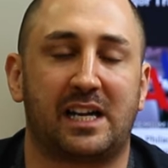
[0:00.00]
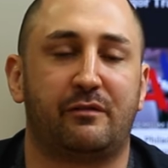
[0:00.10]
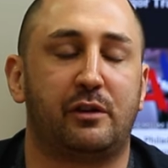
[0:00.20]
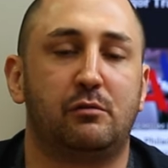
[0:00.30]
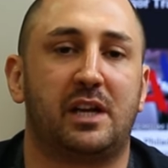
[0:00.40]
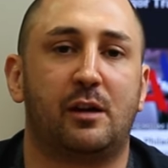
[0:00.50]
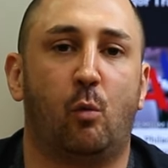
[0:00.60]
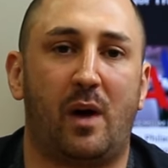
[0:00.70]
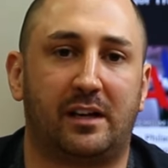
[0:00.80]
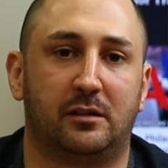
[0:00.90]
And if you take
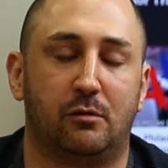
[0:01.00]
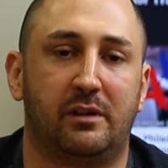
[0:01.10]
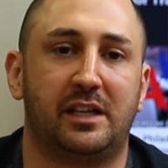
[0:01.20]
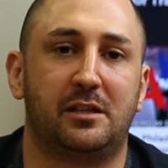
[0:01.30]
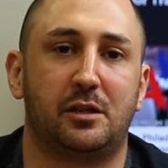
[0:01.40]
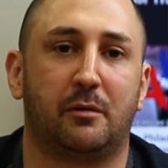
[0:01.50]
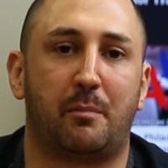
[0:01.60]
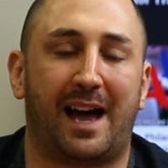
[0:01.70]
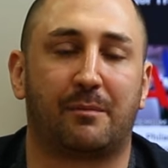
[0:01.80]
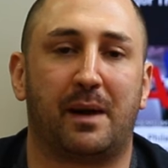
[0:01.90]
wet clothing into your
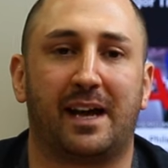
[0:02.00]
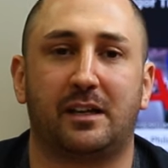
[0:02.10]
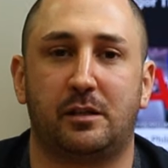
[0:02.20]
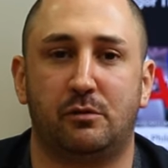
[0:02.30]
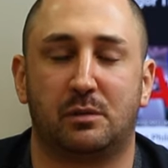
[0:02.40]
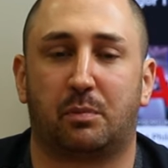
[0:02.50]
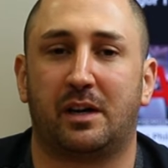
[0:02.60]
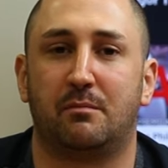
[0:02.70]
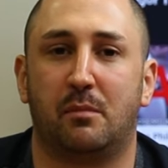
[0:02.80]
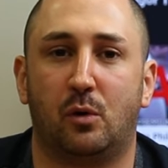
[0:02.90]
backpack, you
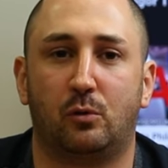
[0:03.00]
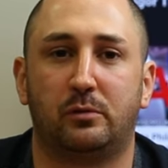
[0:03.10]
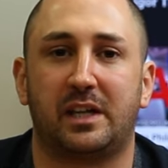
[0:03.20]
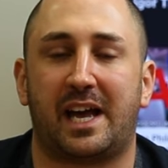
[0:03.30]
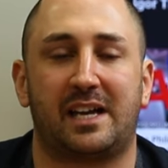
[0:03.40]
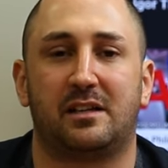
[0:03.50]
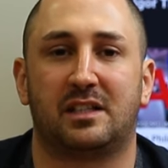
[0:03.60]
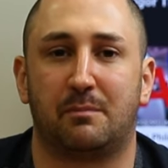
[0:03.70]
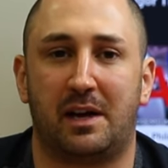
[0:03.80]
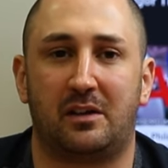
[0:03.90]
spread mold
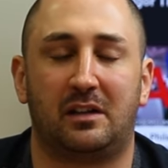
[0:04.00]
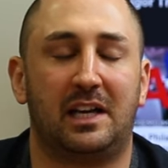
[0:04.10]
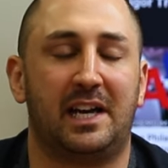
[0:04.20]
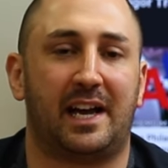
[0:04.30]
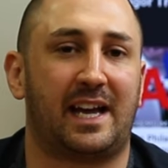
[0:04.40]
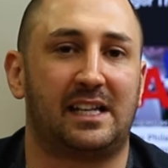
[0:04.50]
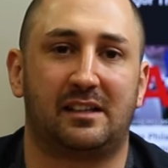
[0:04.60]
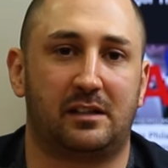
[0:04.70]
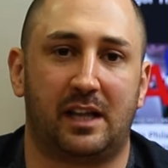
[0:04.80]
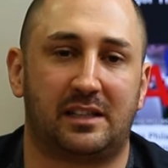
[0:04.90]
and smell,
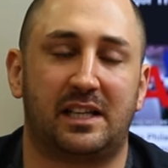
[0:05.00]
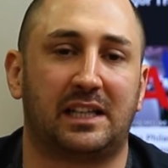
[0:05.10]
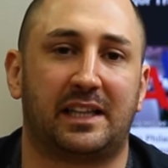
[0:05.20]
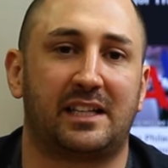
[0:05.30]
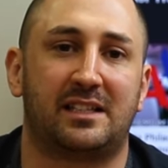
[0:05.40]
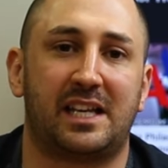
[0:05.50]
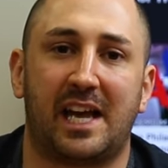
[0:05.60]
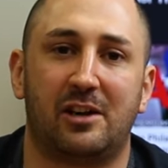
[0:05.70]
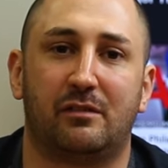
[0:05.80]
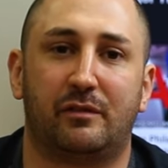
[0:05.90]
and that's it. That's
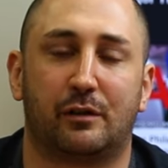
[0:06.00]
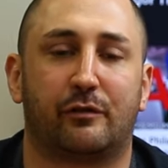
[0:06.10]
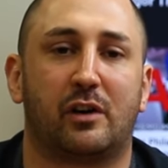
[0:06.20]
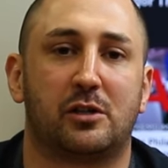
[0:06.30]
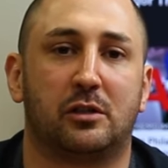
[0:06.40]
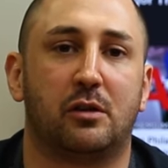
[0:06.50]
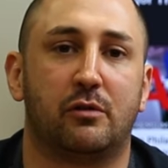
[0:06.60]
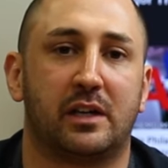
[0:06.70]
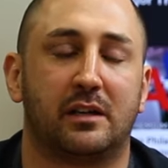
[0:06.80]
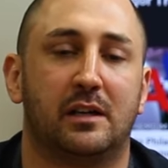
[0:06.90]
the end of your fresh
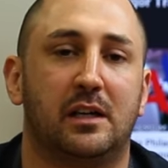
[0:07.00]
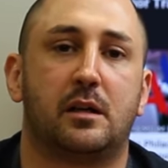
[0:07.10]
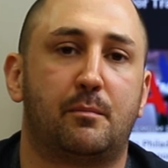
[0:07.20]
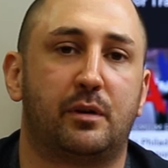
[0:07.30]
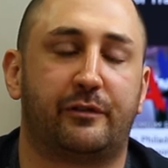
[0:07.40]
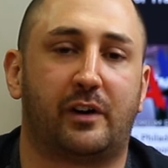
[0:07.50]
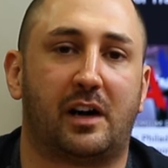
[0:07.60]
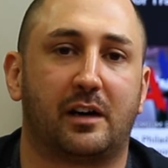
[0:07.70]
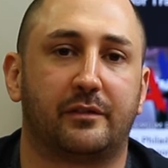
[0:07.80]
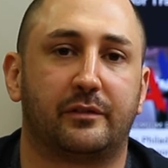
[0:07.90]
clothing. Number
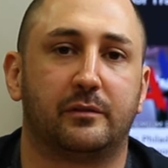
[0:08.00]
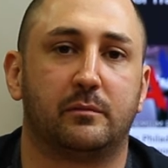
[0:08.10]
five,